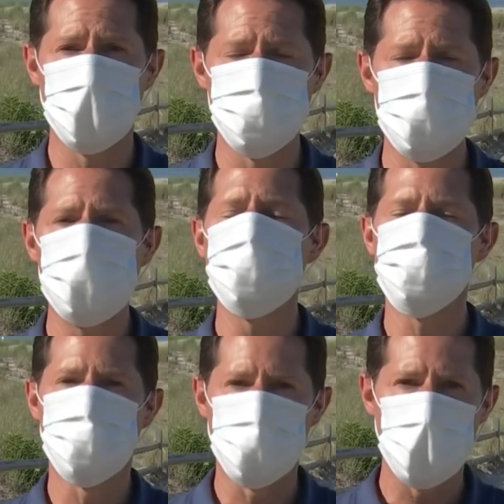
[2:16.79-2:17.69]
tell me
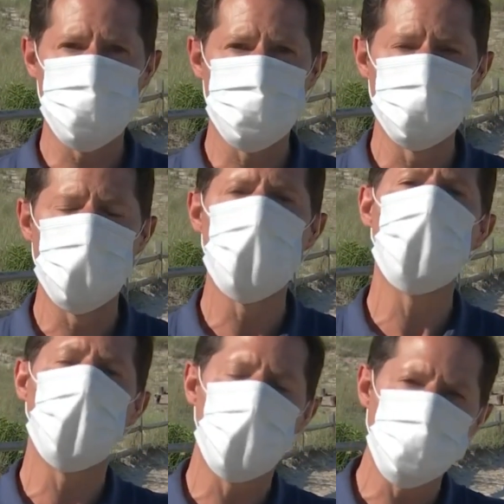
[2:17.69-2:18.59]
his brother in law
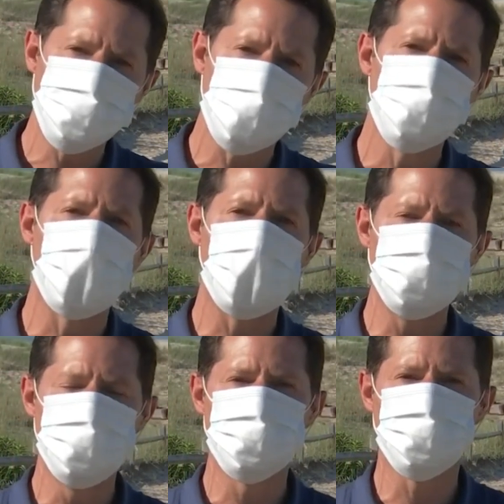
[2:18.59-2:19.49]
also got
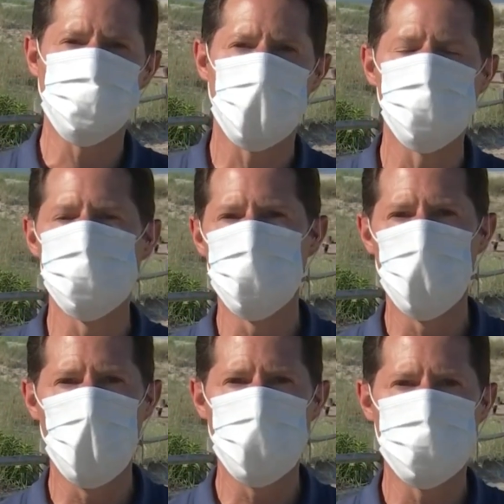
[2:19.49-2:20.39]
into trouble in the
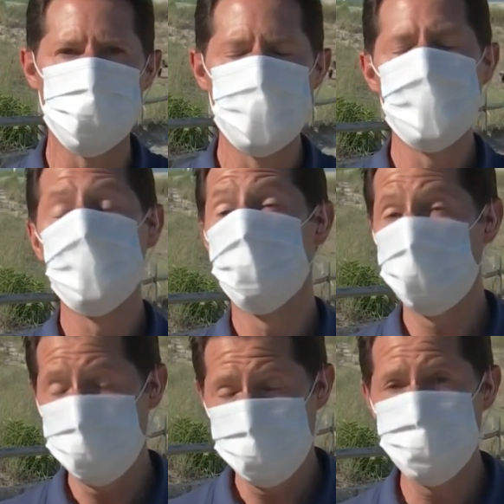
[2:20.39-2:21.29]
water, but
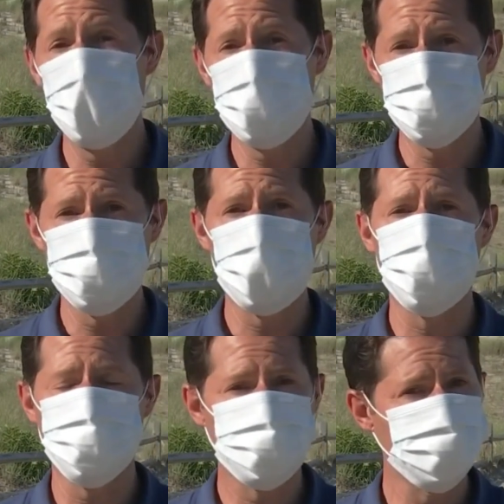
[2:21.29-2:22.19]
he made it
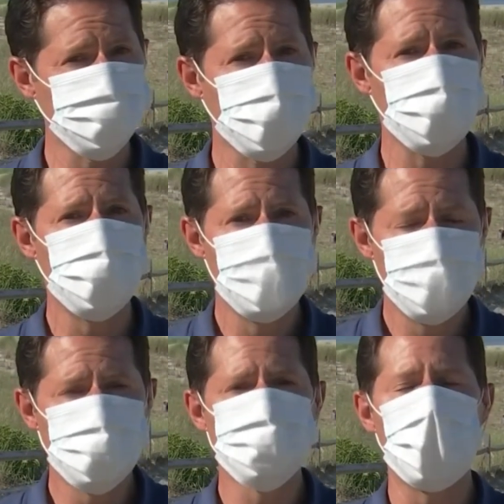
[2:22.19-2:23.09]
out. They say
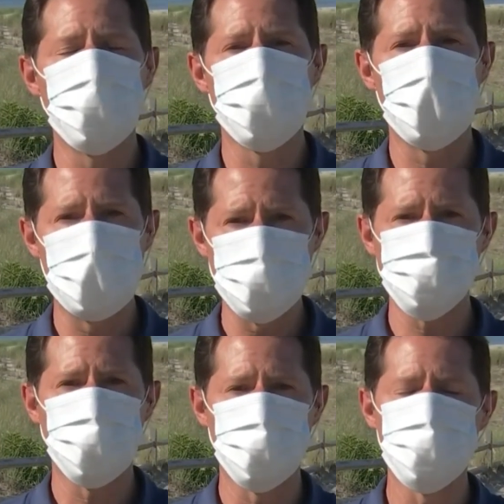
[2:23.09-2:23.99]
he's now in the
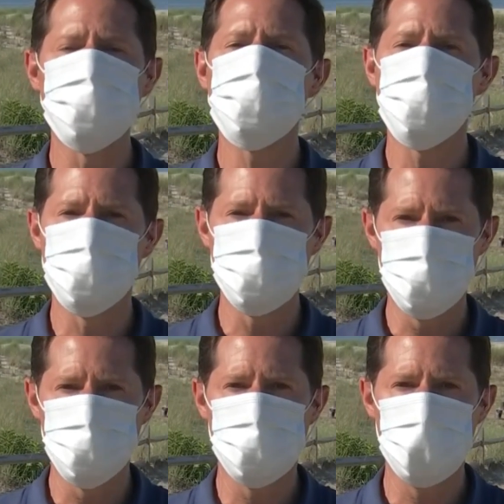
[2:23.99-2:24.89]
hospital, but should be
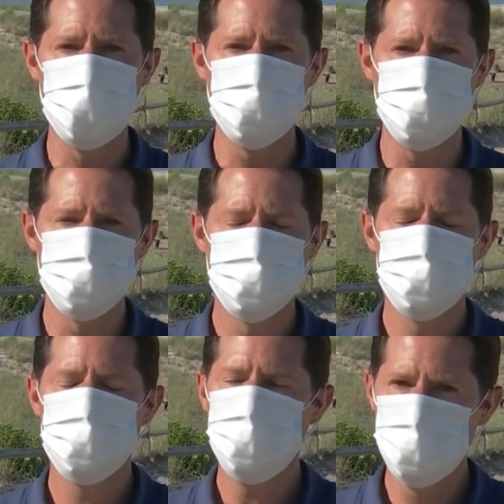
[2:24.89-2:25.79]
okay.
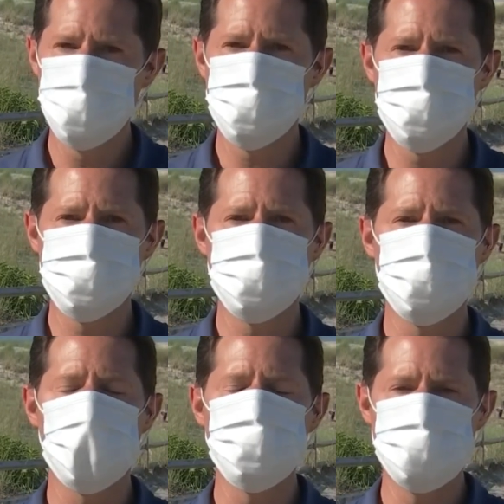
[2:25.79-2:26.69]
In Ocean
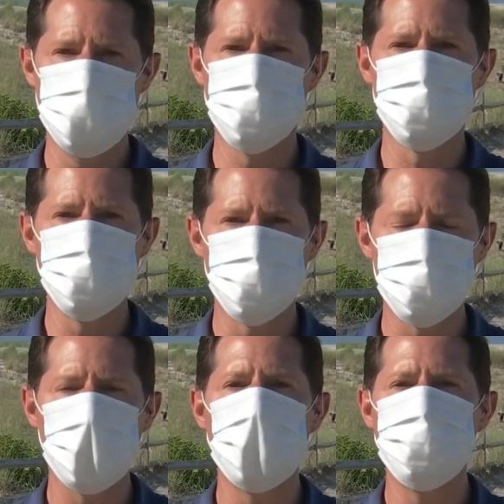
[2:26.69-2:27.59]
City, I'm Ted
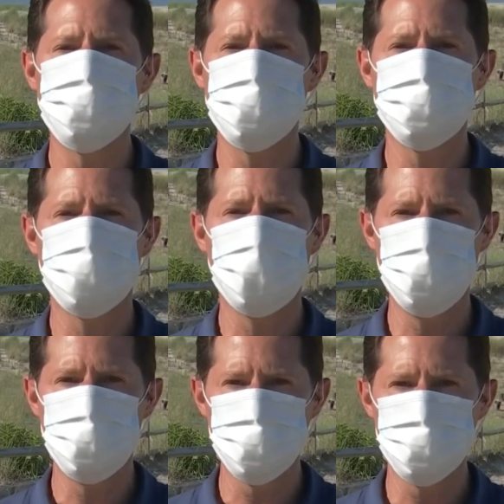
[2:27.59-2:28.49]
Greenberg, NBC 10
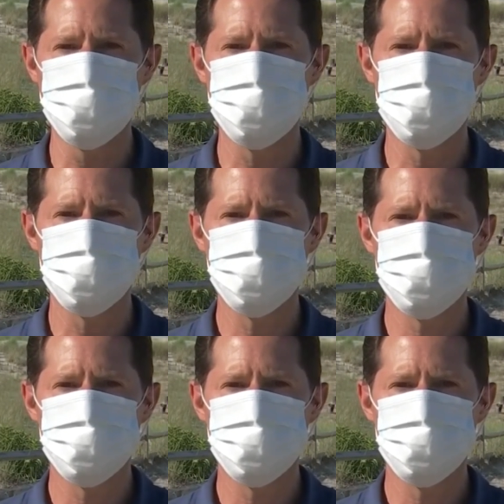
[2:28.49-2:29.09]
News.